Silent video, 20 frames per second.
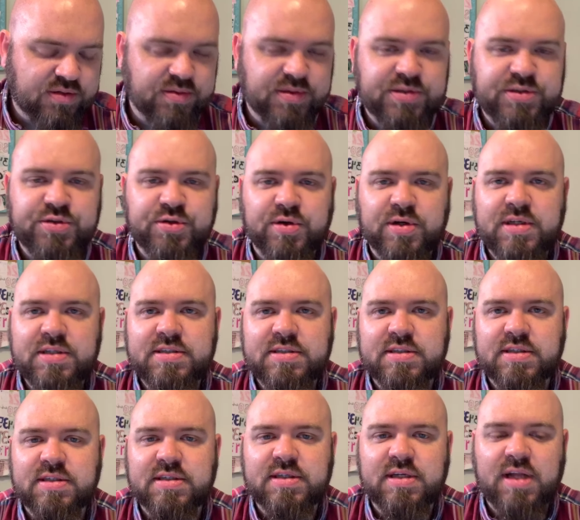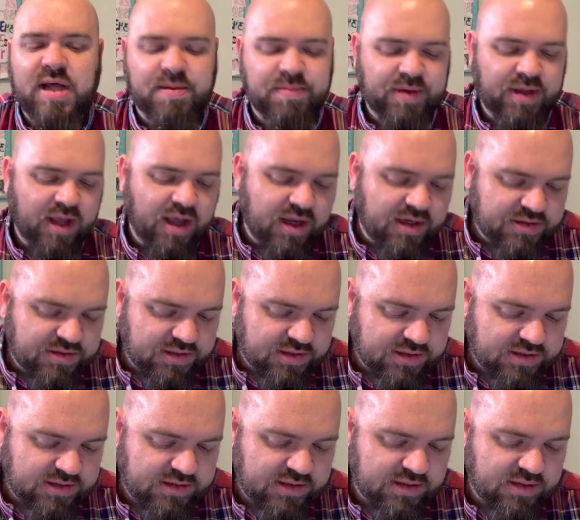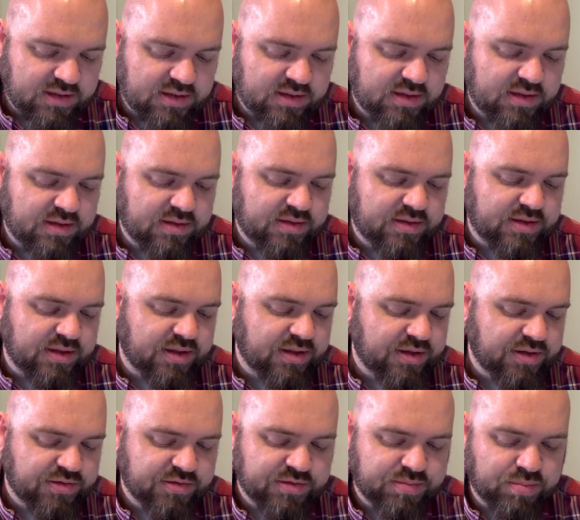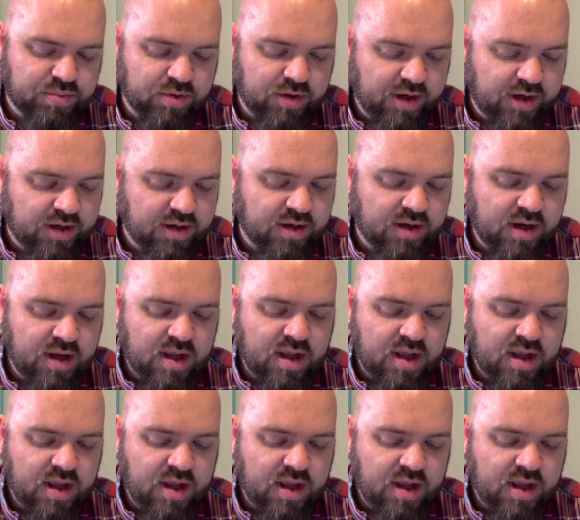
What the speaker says: rejoice and to not be anxious, and to use prayer,